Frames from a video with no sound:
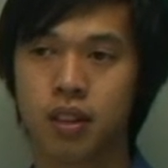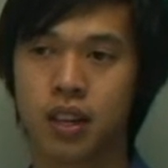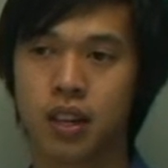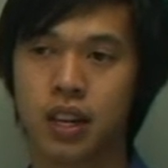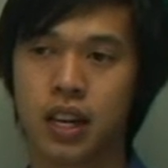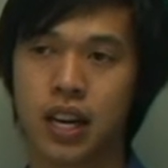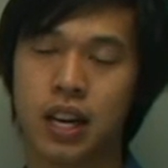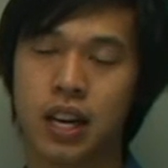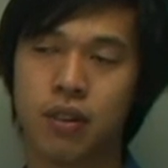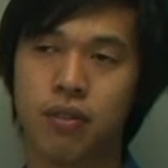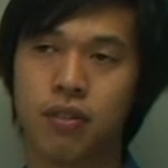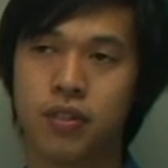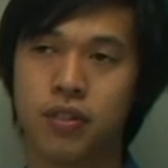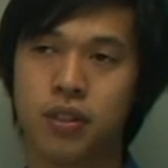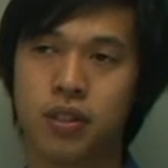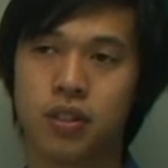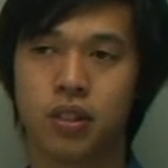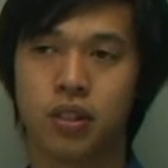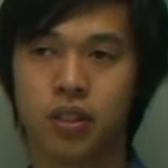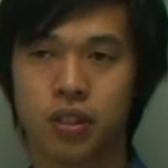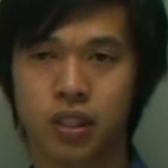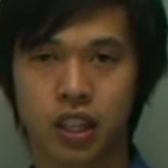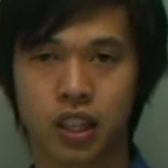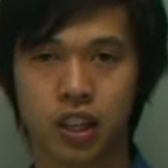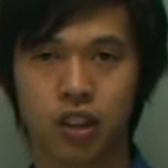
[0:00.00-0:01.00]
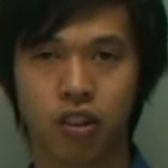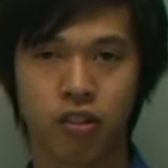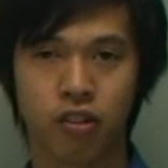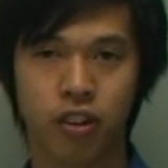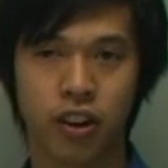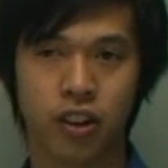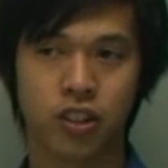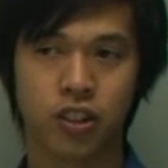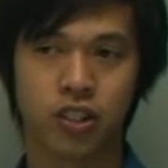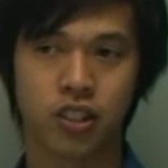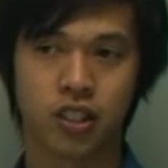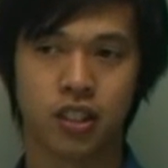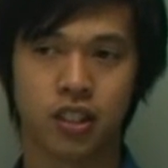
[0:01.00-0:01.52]
and we've also looked at
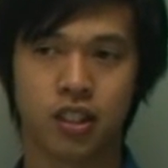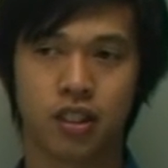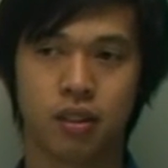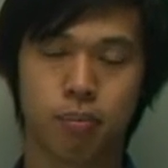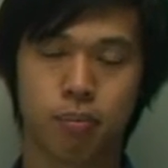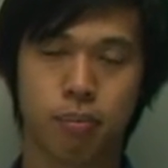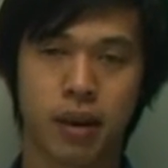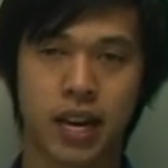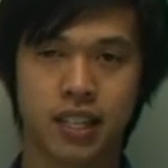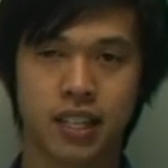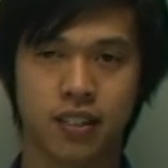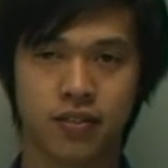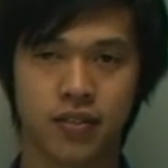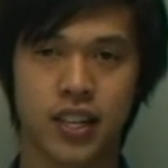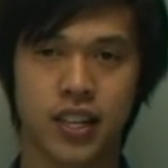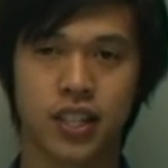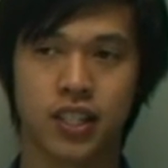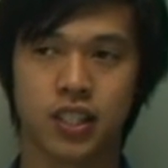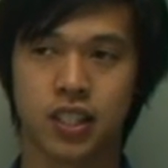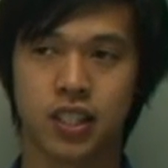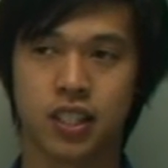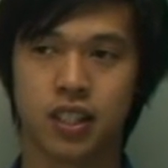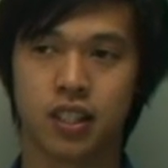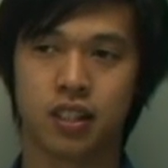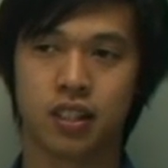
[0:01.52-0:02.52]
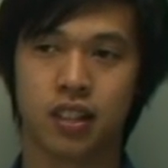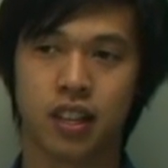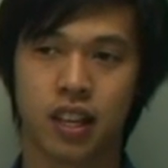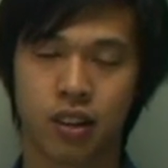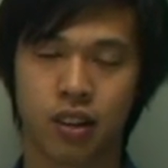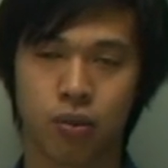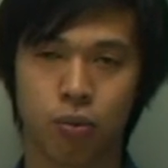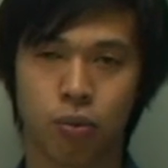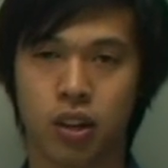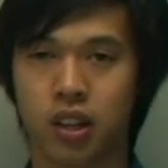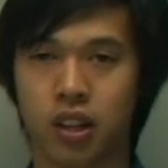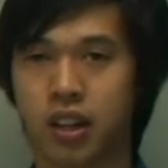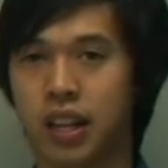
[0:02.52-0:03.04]
corrosion, passivation, and
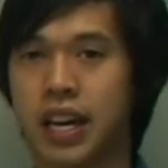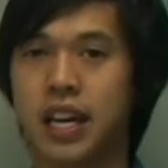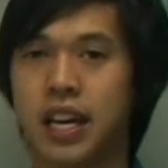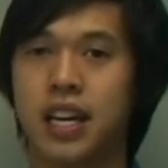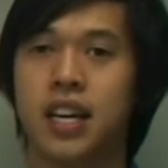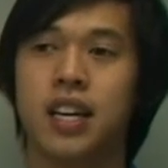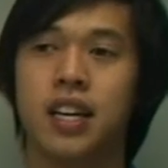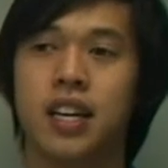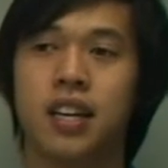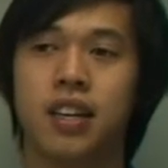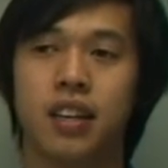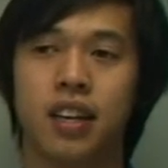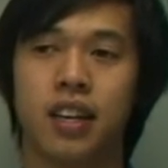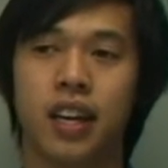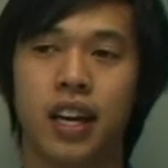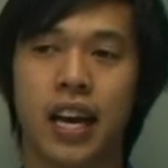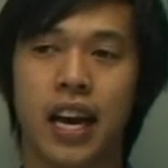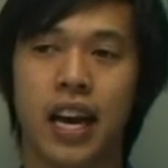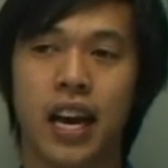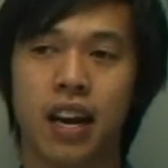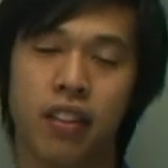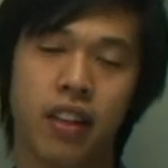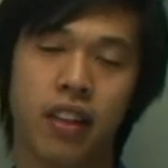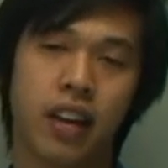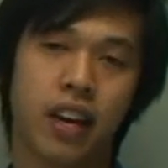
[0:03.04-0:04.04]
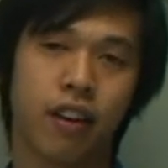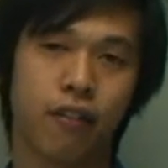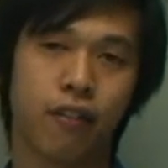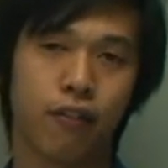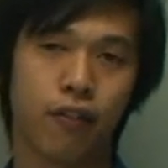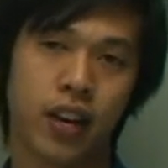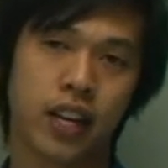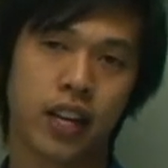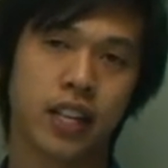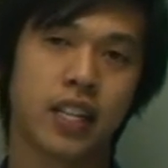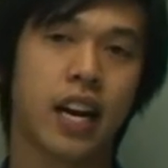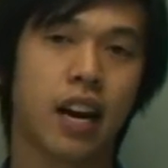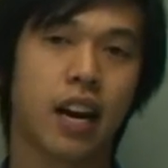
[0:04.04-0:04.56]
what they are and how they
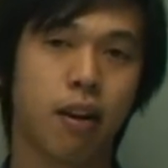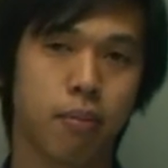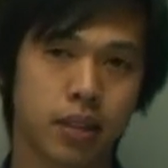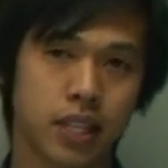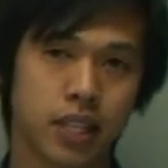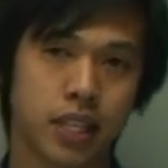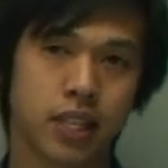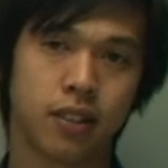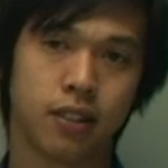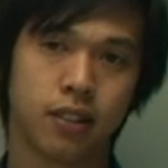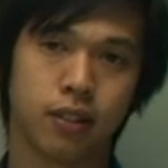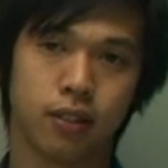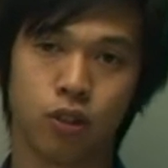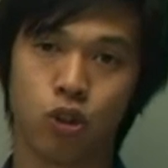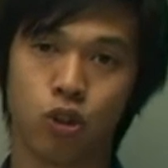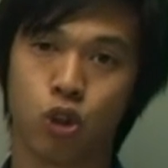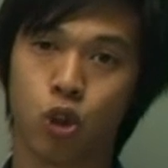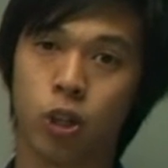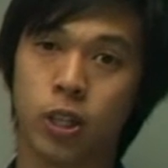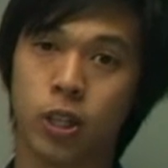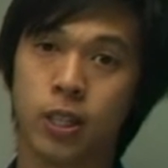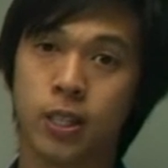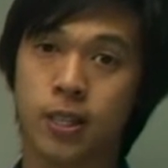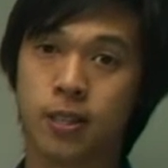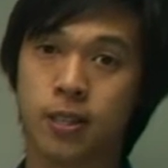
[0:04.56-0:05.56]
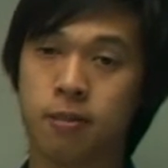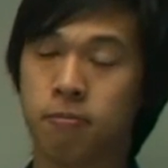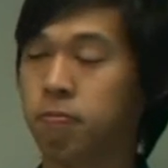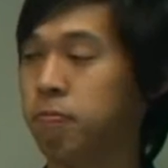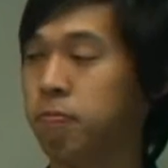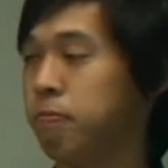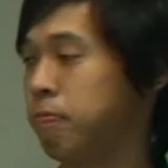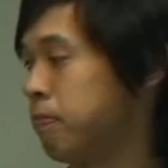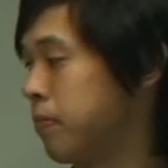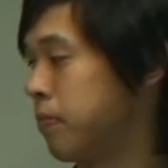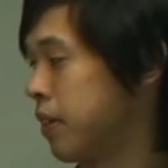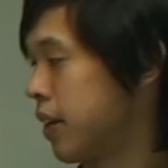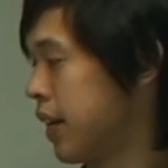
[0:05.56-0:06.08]
affect our material choice.
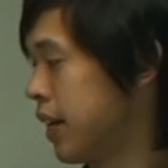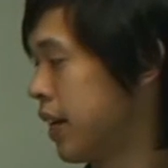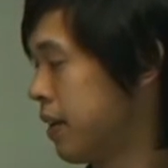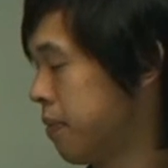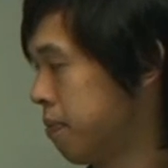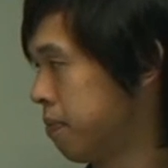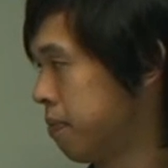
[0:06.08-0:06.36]
Okay.